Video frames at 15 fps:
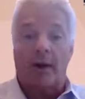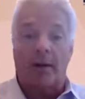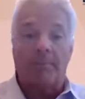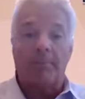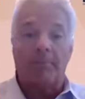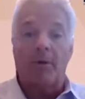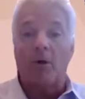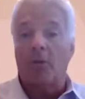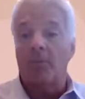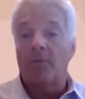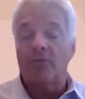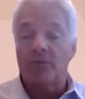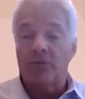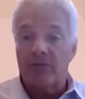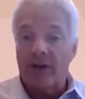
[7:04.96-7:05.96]
the home is
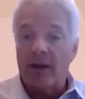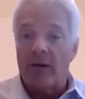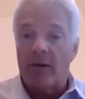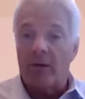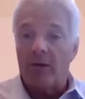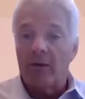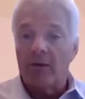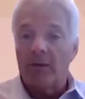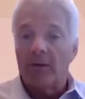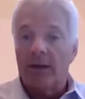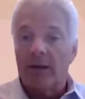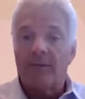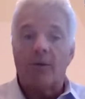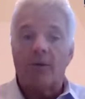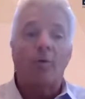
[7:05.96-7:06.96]
for sale,
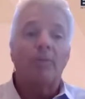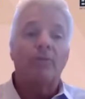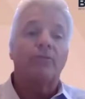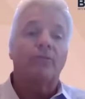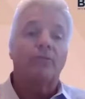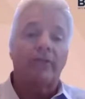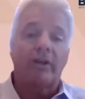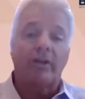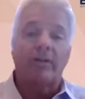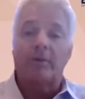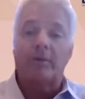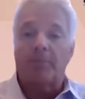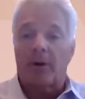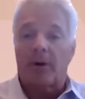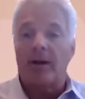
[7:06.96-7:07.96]
and the home is for sale at a
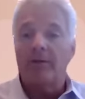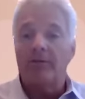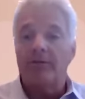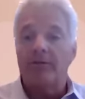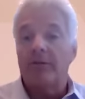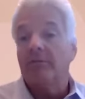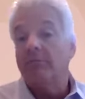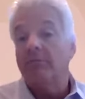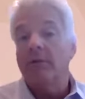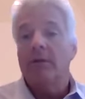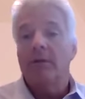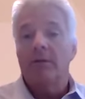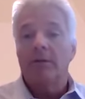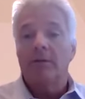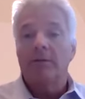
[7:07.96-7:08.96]
price, and
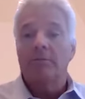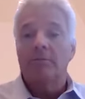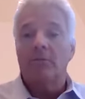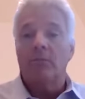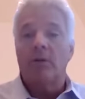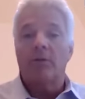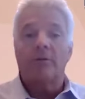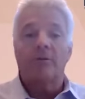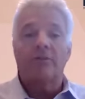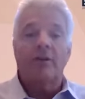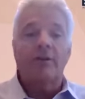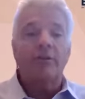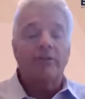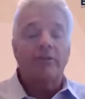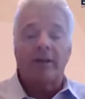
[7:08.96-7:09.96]
whether it
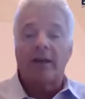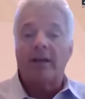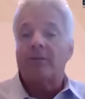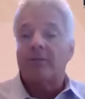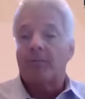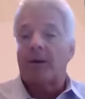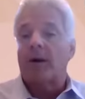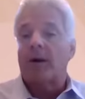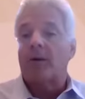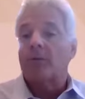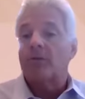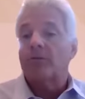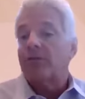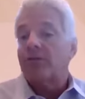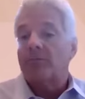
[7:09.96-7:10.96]
sells today, tomorrow,
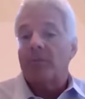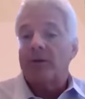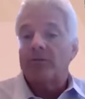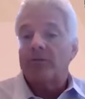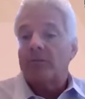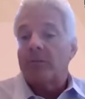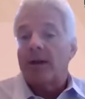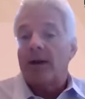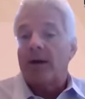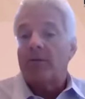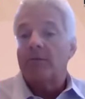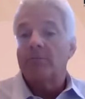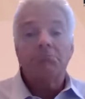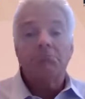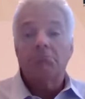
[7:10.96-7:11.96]
or 6 months from now,
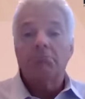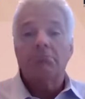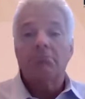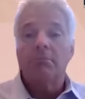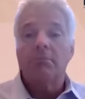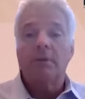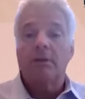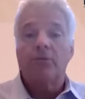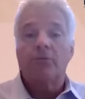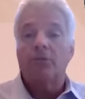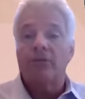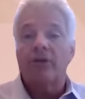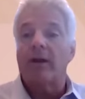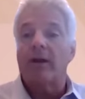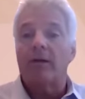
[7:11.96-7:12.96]
it's for
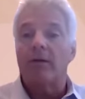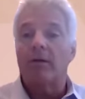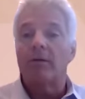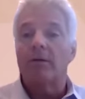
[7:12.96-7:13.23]
sale.